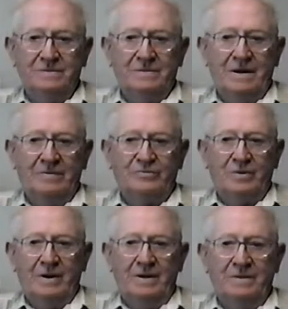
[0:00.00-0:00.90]
after
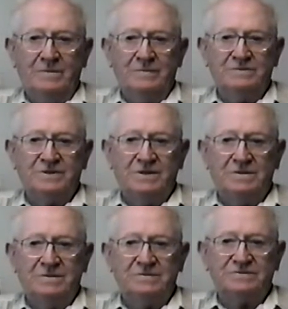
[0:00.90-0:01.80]
I was in,
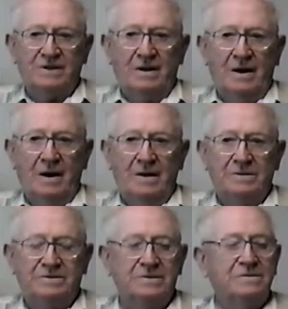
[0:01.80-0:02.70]
and said I
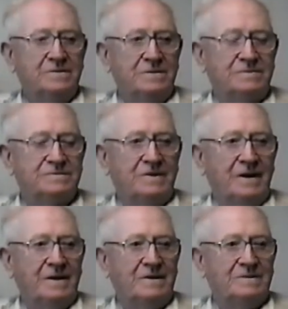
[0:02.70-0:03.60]
liked it and this and
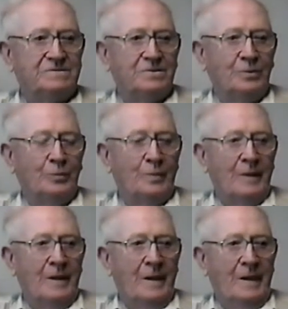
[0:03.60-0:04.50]
that. So,
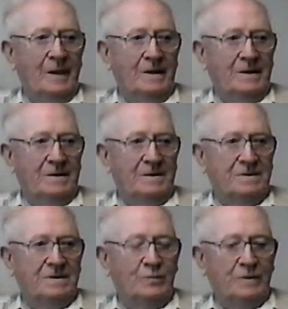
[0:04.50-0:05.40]
and then